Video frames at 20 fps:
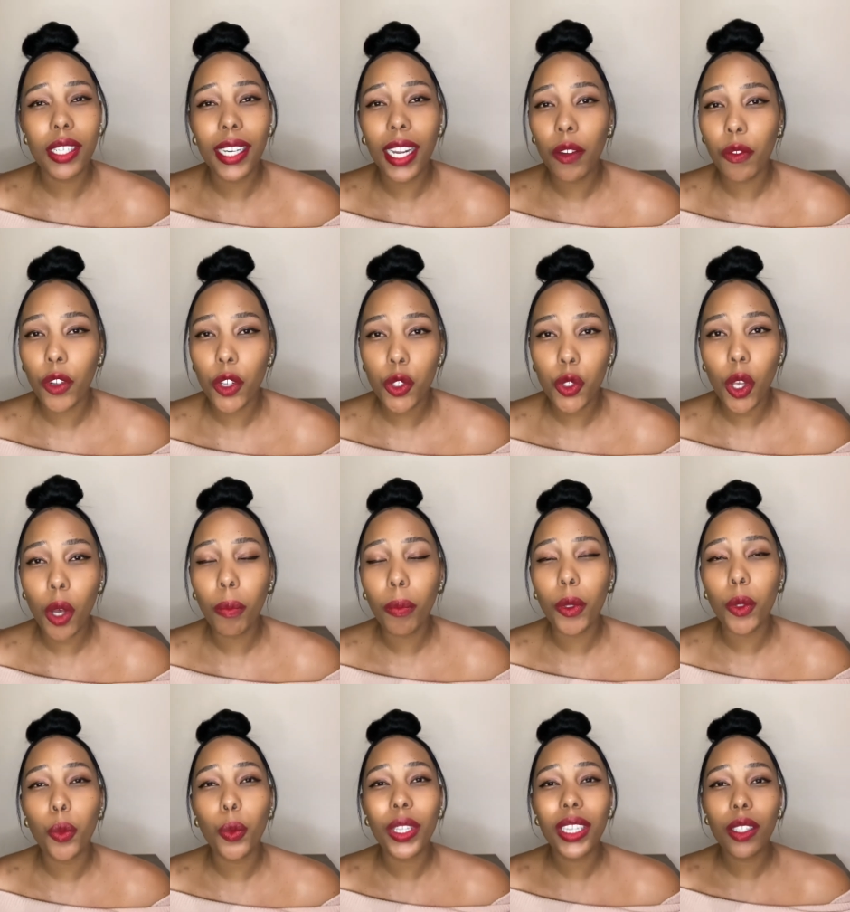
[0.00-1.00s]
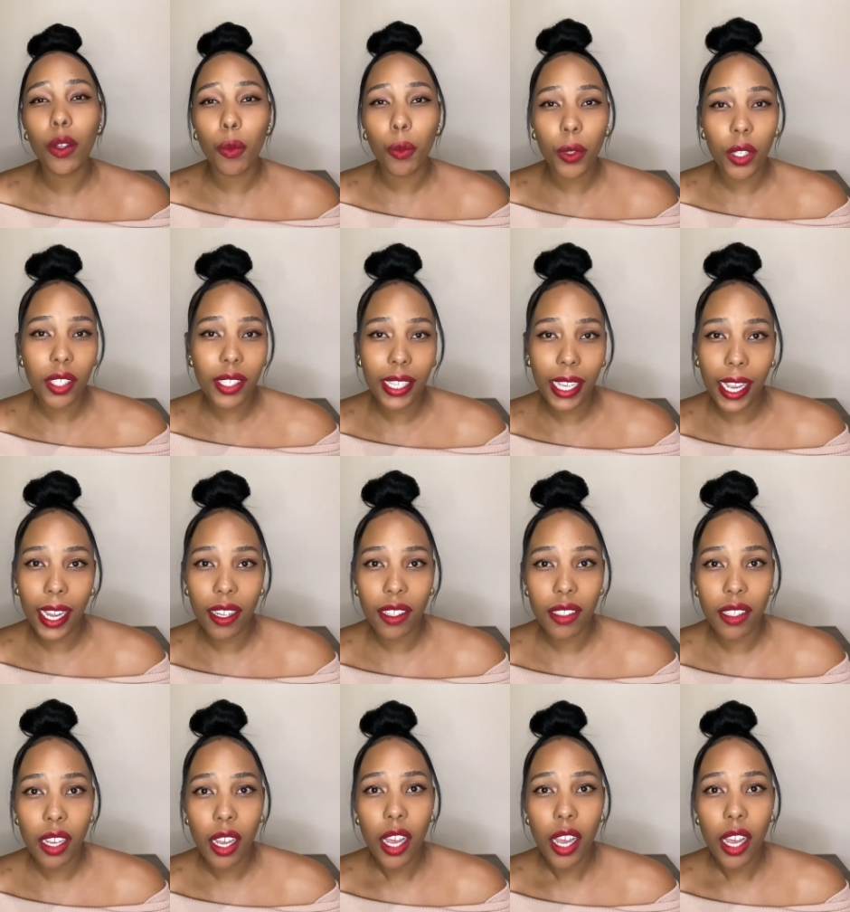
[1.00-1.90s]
Like, for example, with the Wills Act,